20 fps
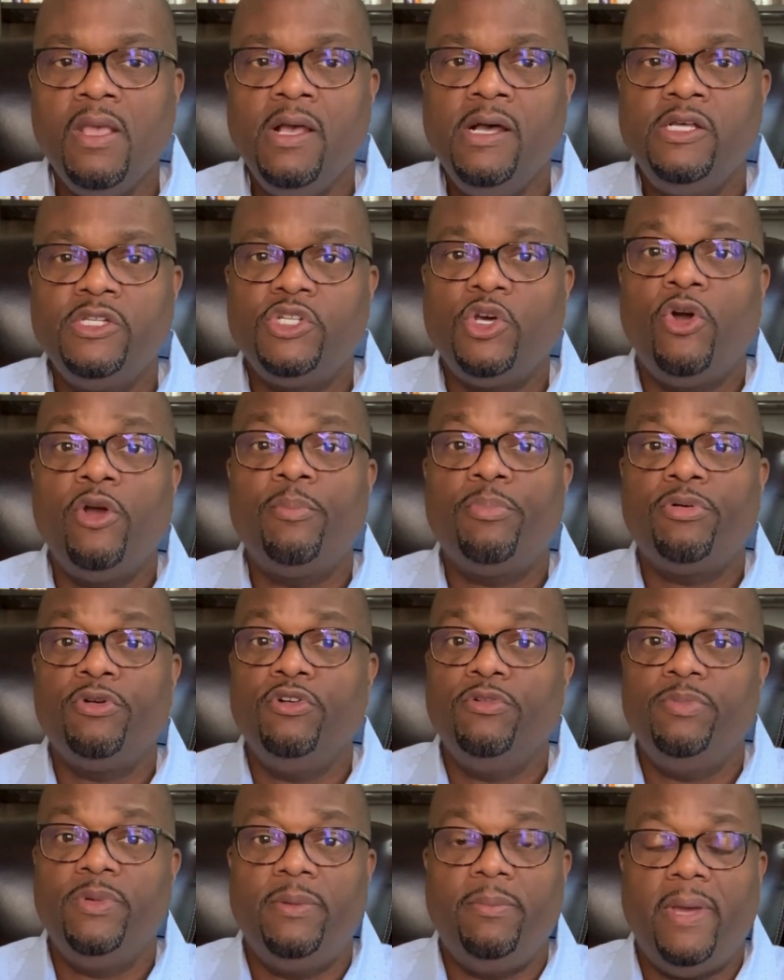So
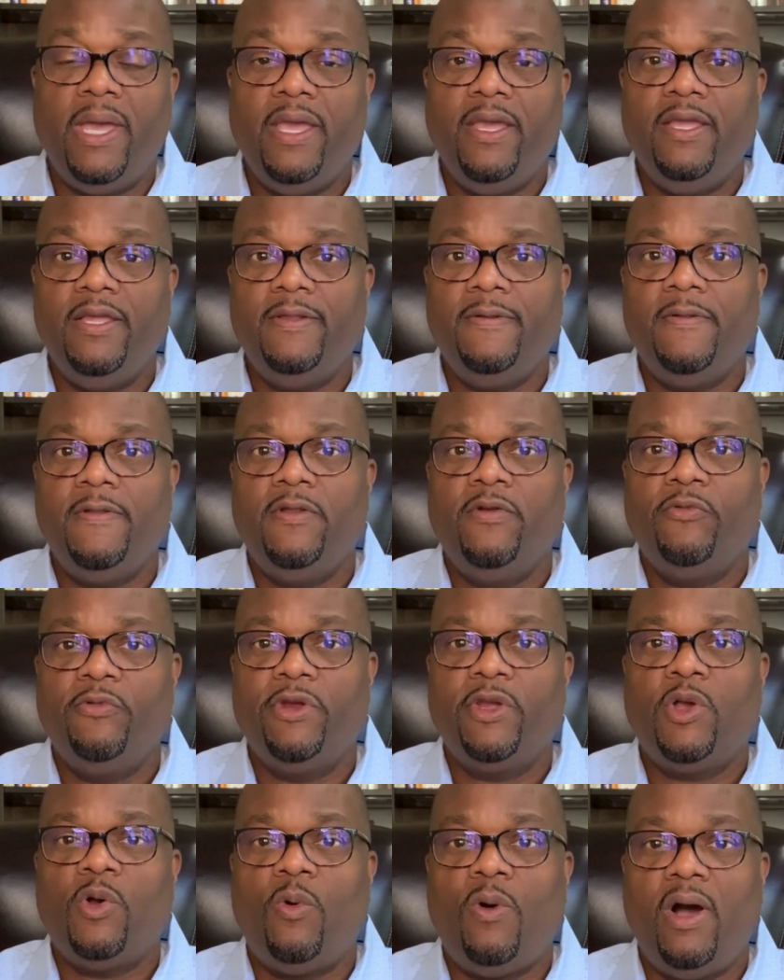improvement may
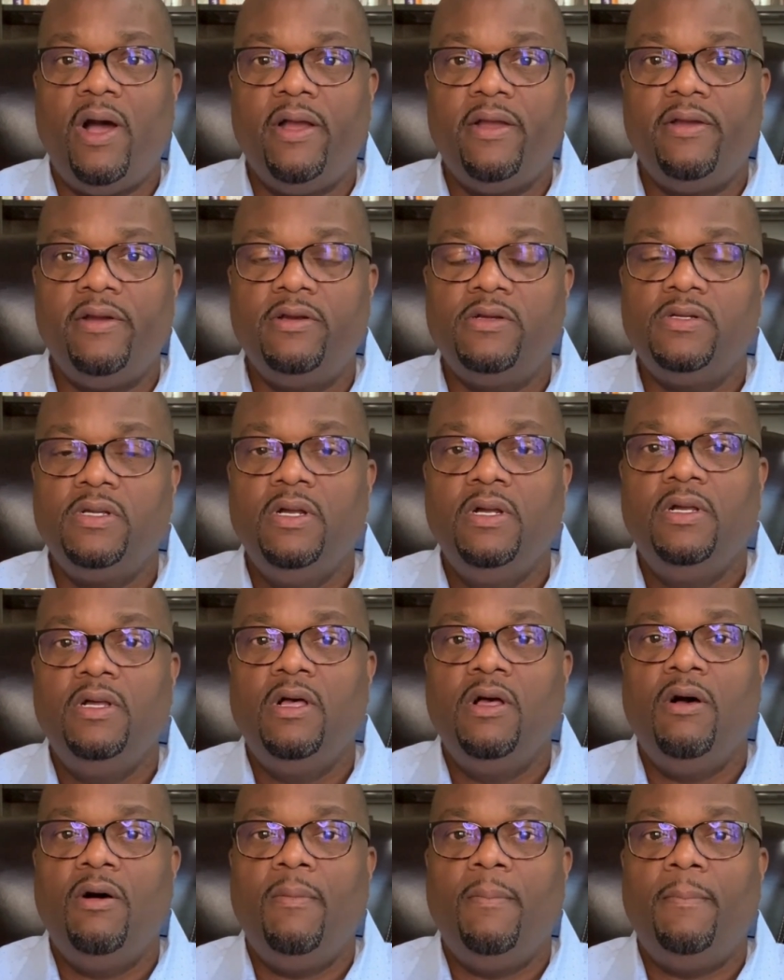require
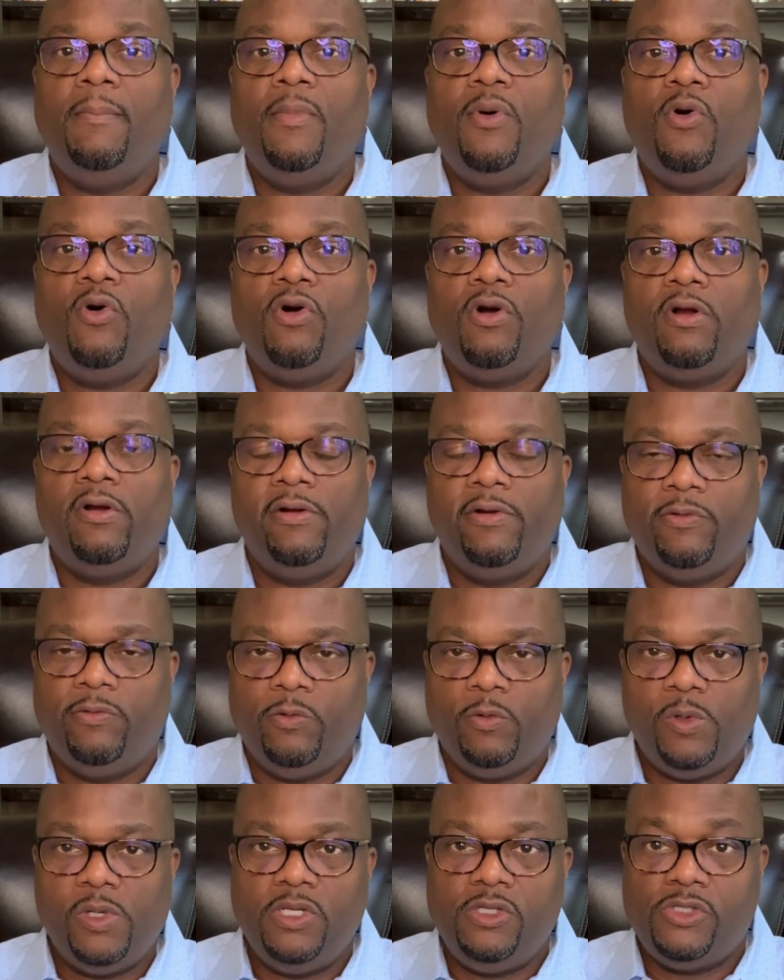more
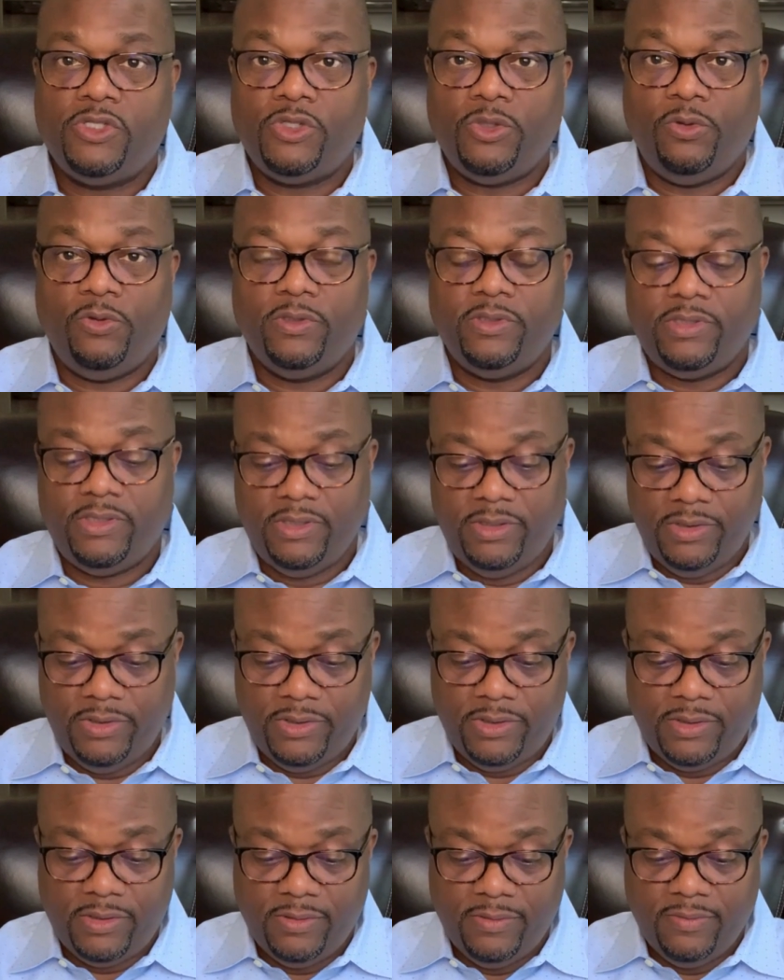
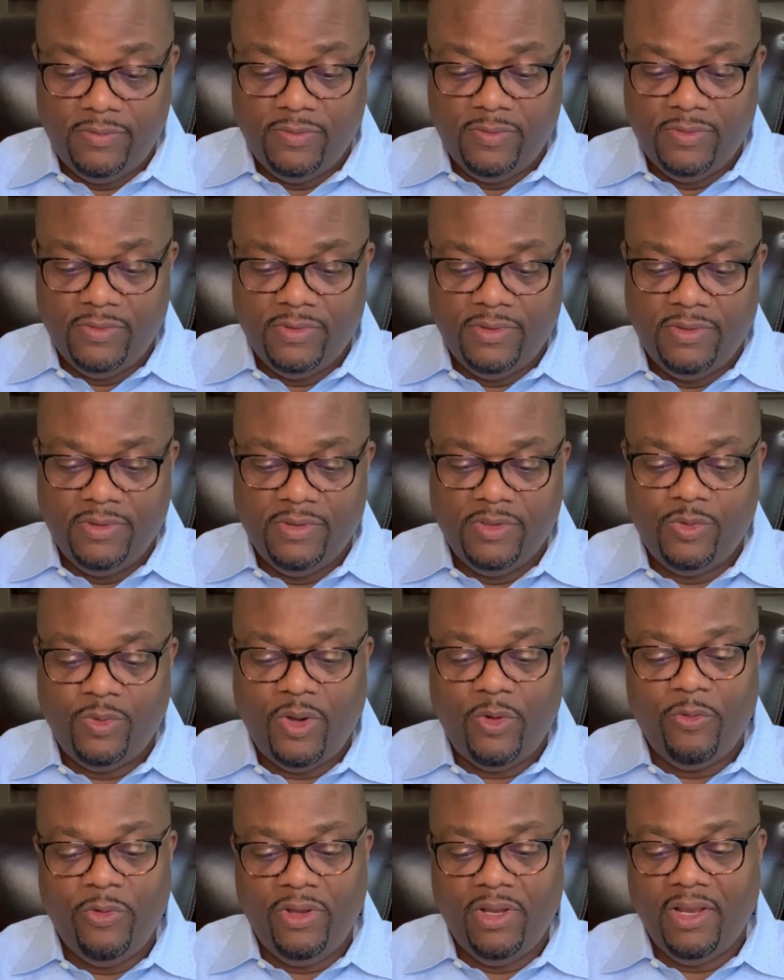resources. So
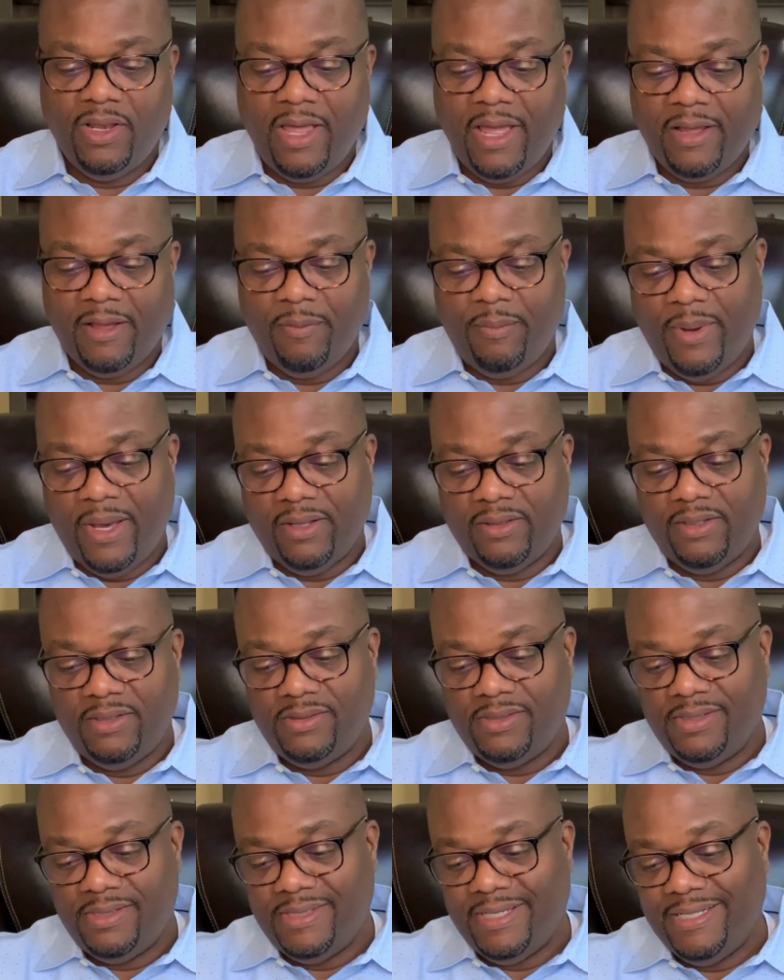what I really like about
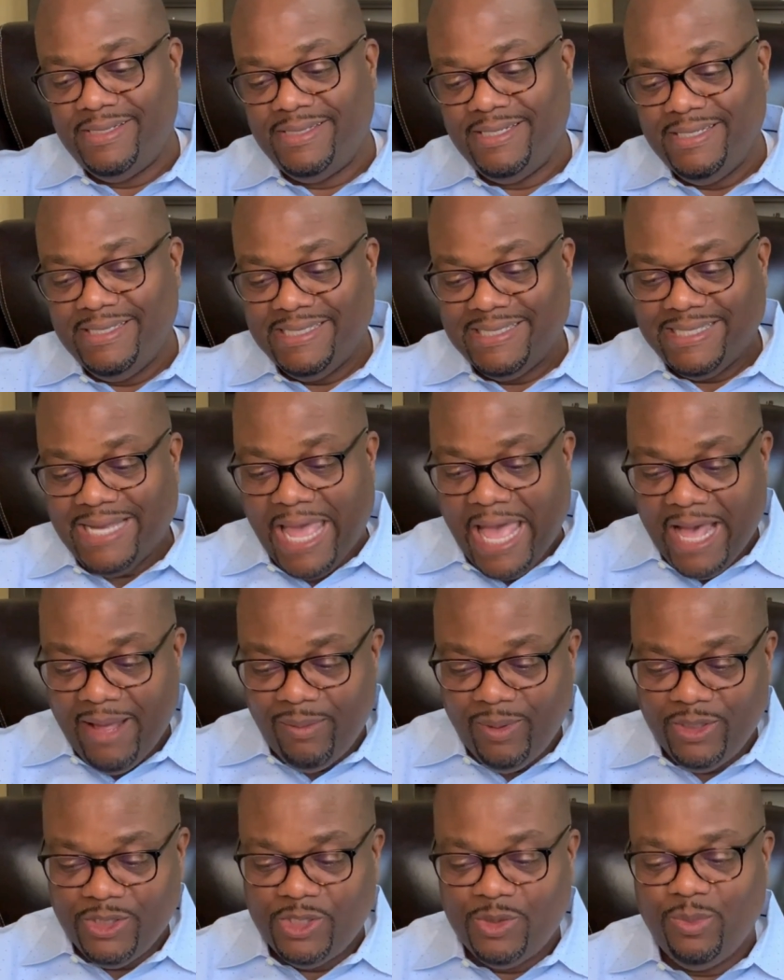this, it says
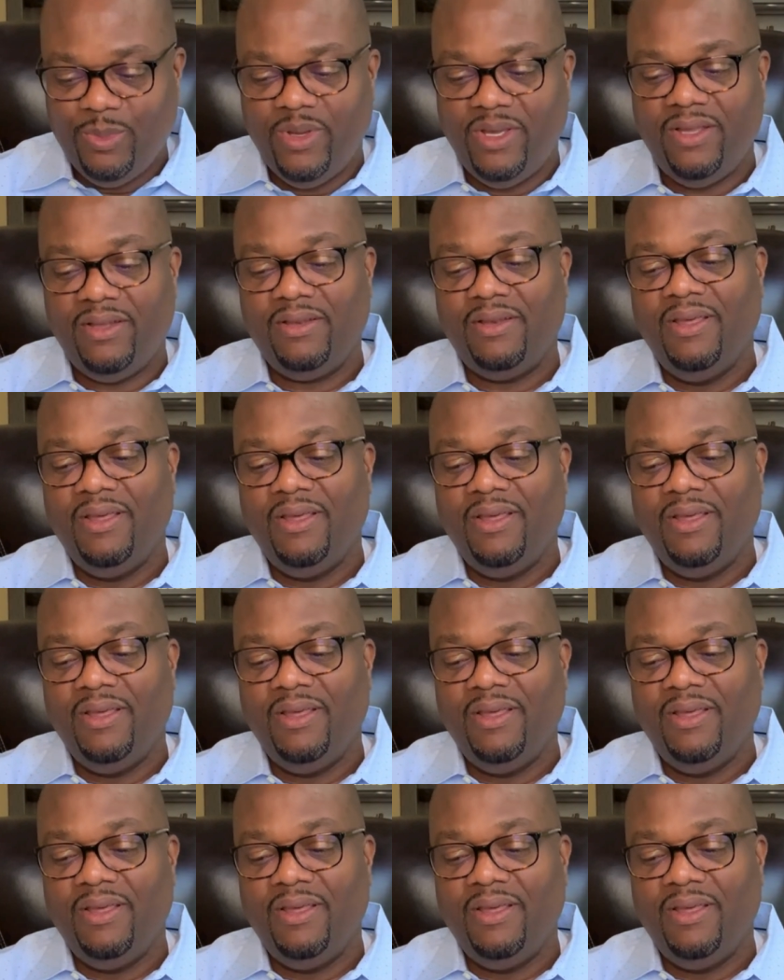establishment,